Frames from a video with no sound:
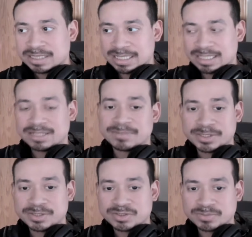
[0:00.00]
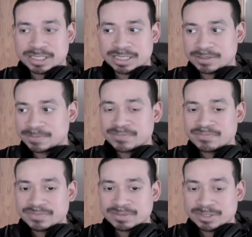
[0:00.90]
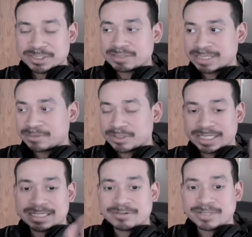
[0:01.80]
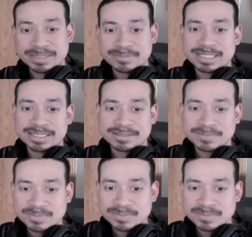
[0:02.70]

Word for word: and my YouTube account, which I was able to get everything back.